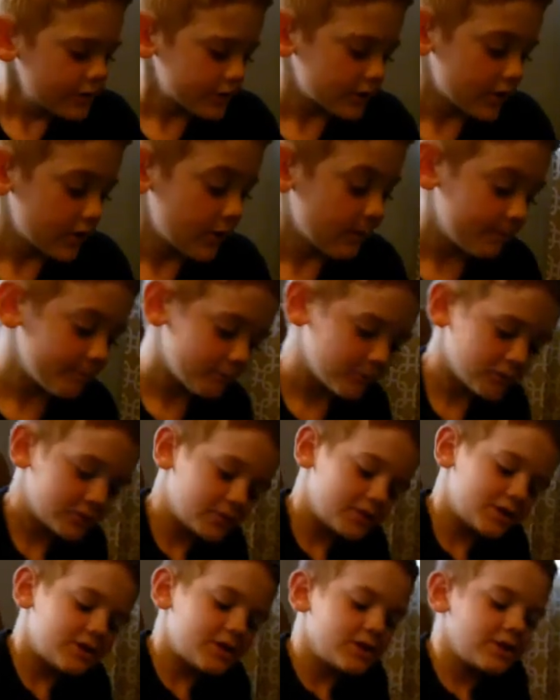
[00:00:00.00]
So
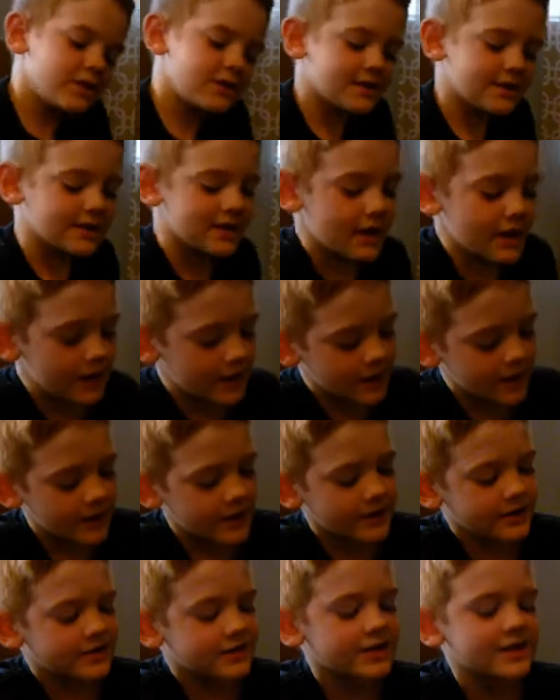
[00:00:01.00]
this
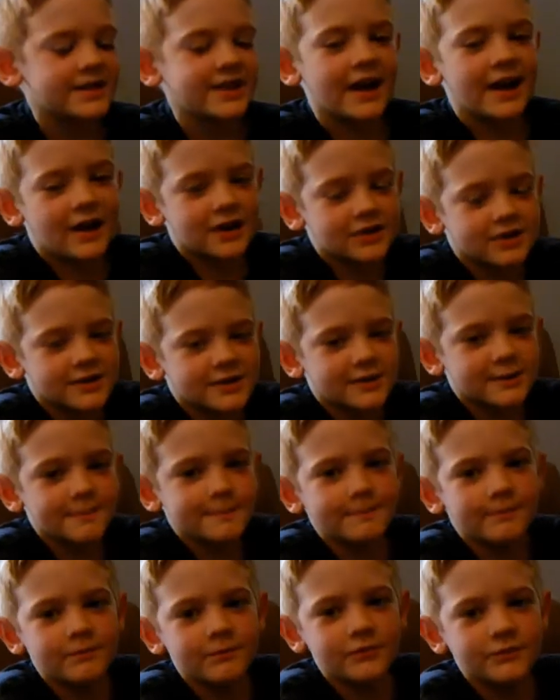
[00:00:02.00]
is the test,
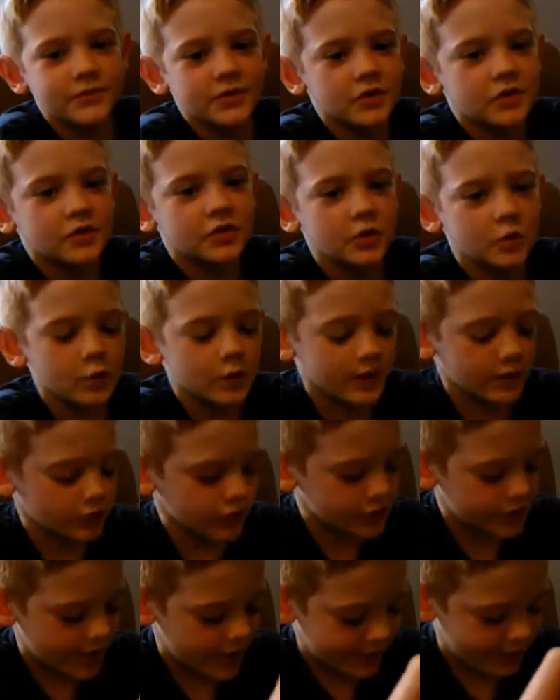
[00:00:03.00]
the
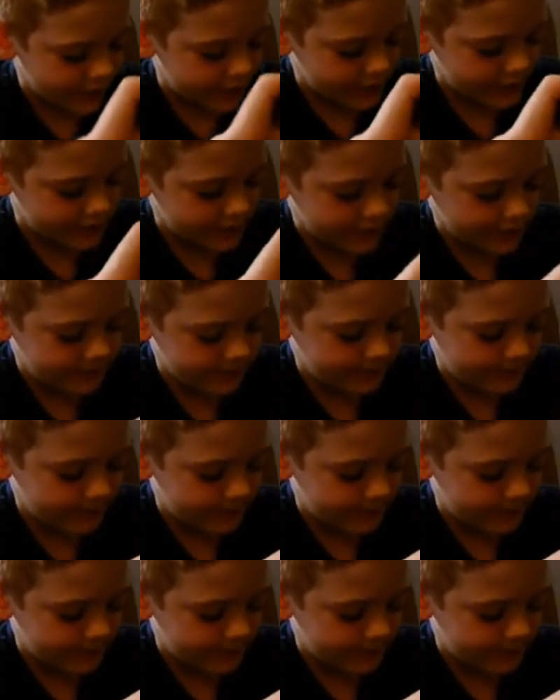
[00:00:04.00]
real test.